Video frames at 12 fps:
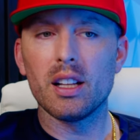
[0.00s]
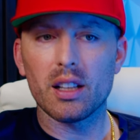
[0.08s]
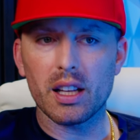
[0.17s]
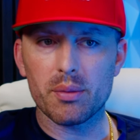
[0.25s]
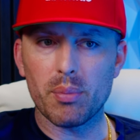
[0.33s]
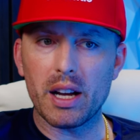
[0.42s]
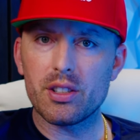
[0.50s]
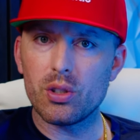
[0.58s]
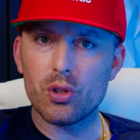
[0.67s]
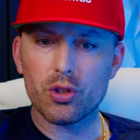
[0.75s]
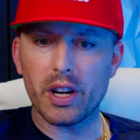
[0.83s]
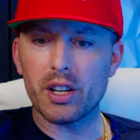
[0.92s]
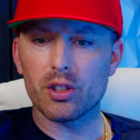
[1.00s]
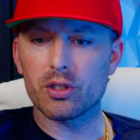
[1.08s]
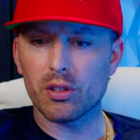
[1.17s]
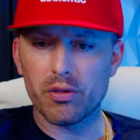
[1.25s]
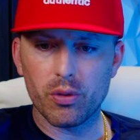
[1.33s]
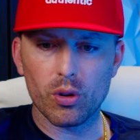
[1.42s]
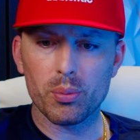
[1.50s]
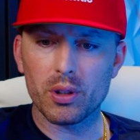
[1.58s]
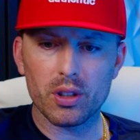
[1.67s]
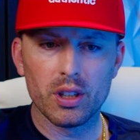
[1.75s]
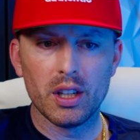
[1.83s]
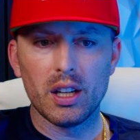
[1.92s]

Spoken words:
Like my 2 trainers are former